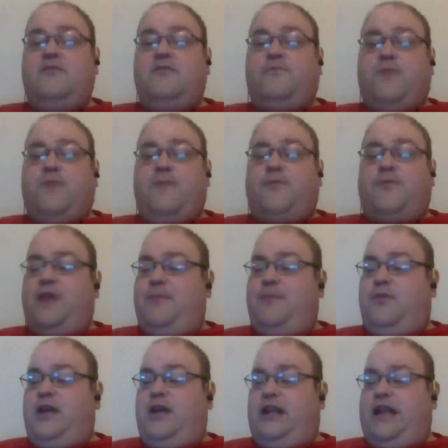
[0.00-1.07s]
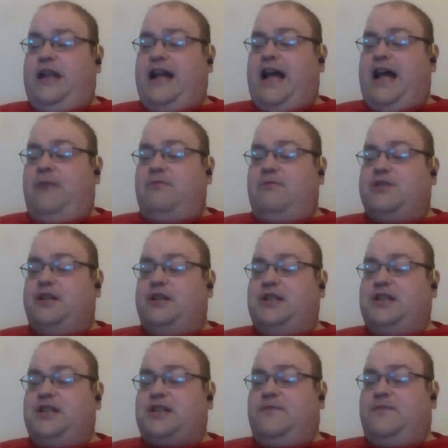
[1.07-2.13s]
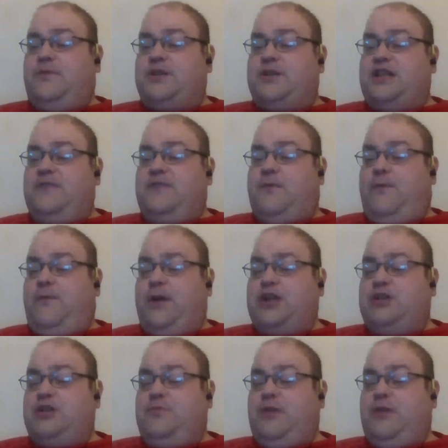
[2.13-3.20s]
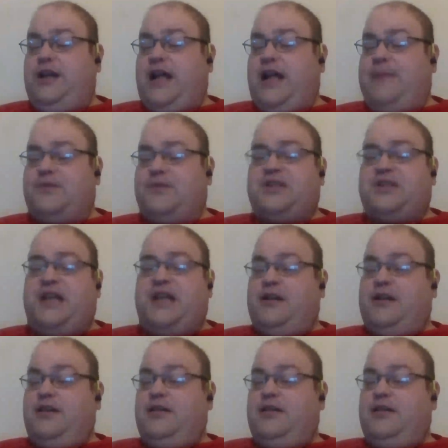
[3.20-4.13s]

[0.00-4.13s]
From three-point land, Iowa was only 6 of 14 for 42.9%.